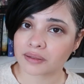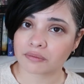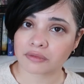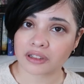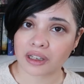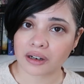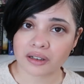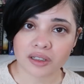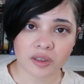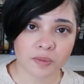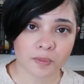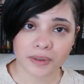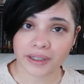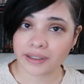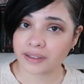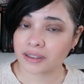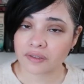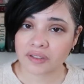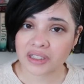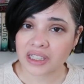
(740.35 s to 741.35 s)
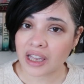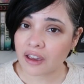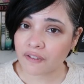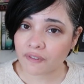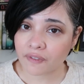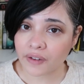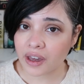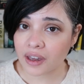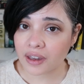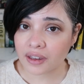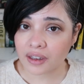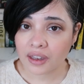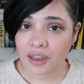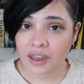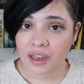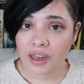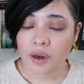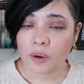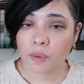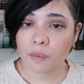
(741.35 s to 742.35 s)
There's plenty of sci-fi
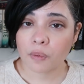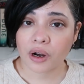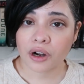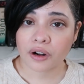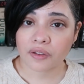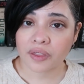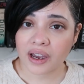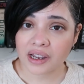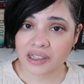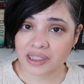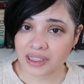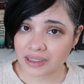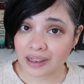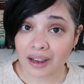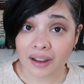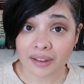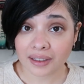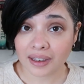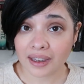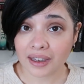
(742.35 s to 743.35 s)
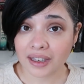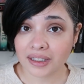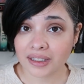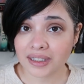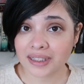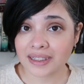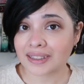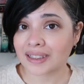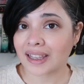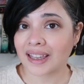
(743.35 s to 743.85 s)
where that's not the case,